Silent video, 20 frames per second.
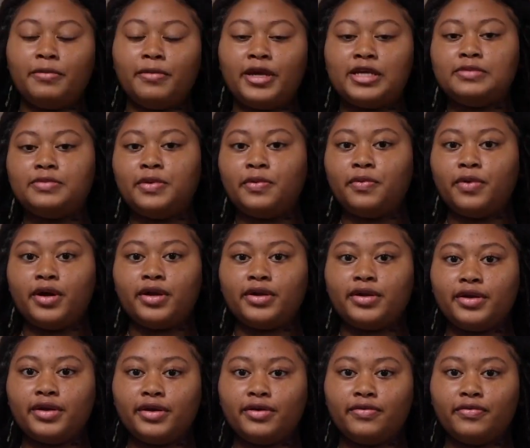It makes me
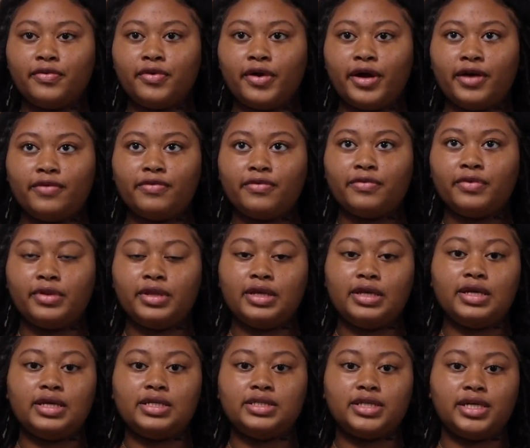wonder if we'll ever really
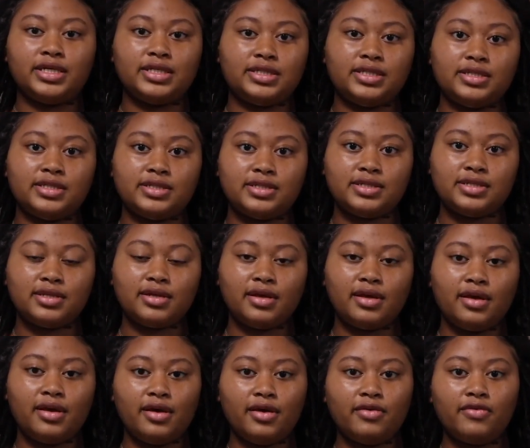get justice
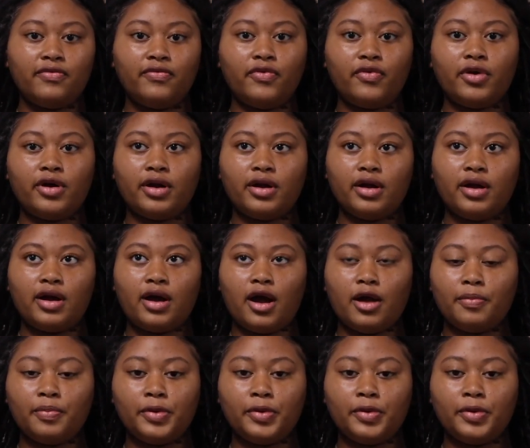for our